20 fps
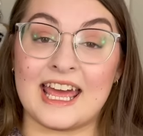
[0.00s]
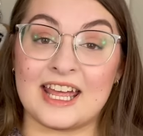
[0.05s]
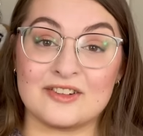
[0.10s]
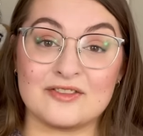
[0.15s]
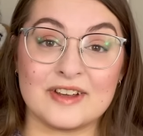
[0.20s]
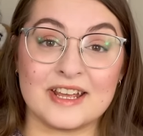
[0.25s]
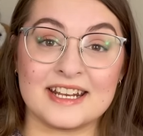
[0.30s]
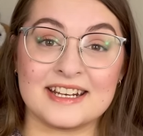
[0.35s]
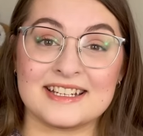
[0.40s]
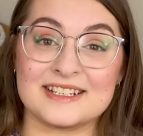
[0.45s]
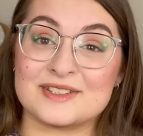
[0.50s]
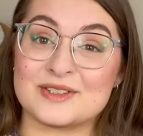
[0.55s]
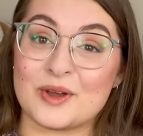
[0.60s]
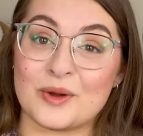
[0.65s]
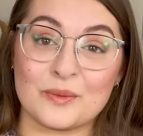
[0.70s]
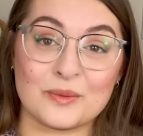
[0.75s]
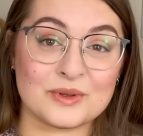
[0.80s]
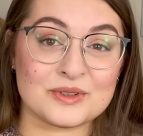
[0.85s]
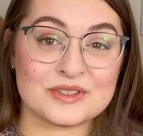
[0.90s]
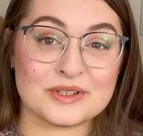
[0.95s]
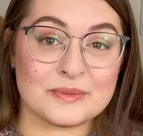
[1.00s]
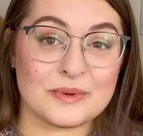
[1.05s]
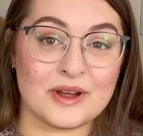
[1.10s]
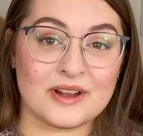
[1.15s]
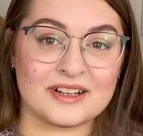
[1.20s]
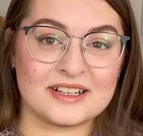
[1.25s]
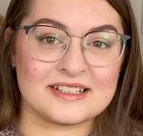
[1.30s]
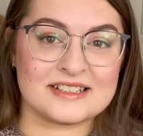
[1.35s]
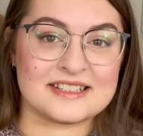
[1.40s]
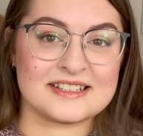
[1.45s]
Advent is almost upon
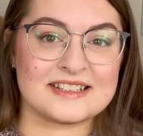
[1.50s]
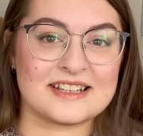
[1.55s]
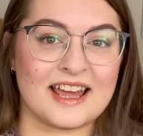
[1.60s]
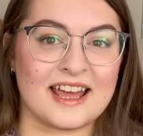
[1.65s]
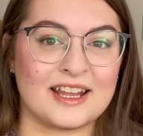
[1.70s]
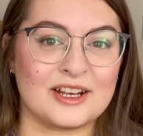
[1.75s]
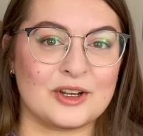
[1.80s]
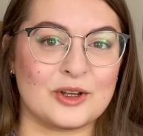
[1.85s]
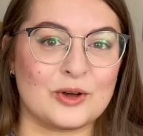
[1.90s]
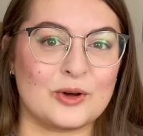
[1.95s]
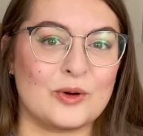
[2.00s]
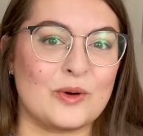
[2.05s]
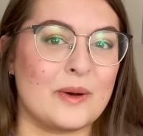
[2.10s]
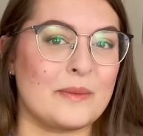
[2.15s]
us. I know